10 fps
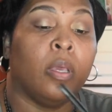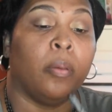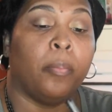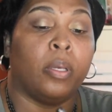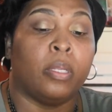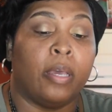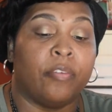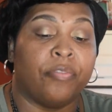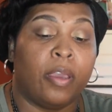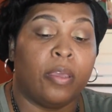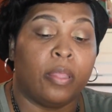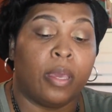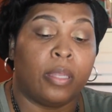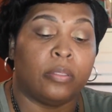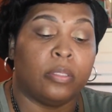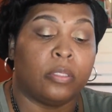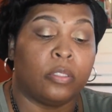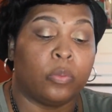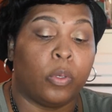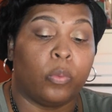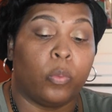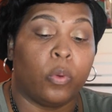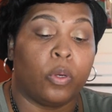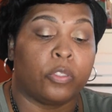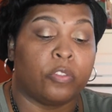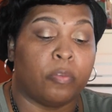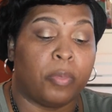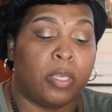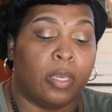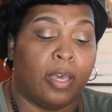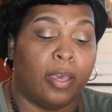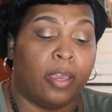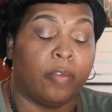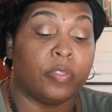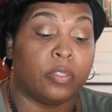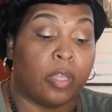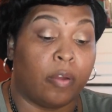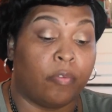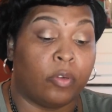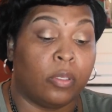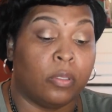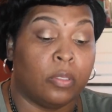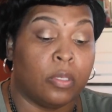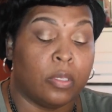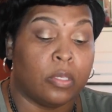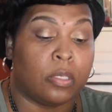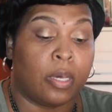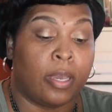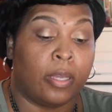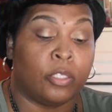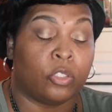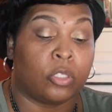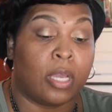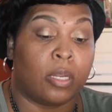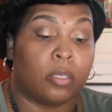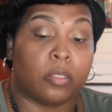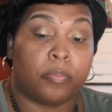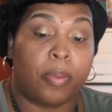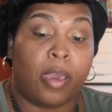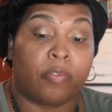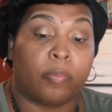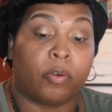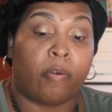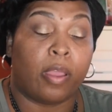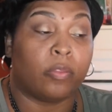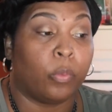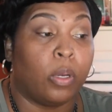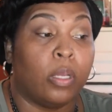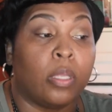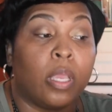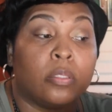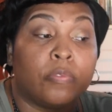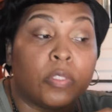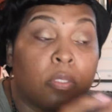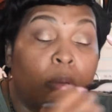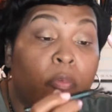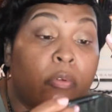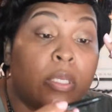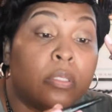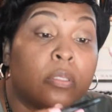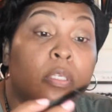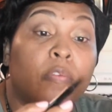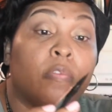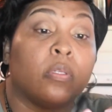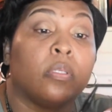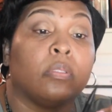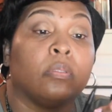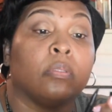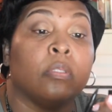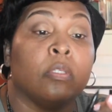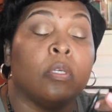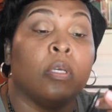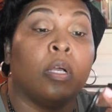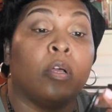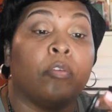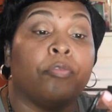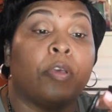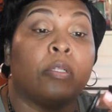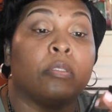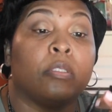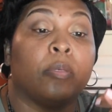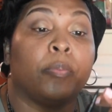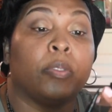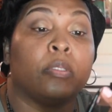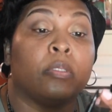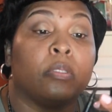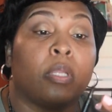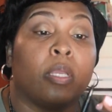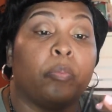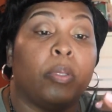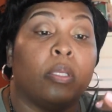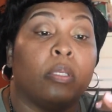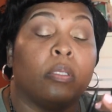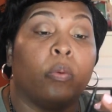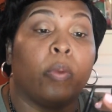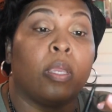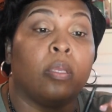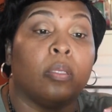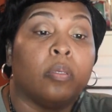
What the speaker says: but I find that this one works for me. I have several. I just got a Pat McGrath one, and for some reason even the little felt tip is like peeling away.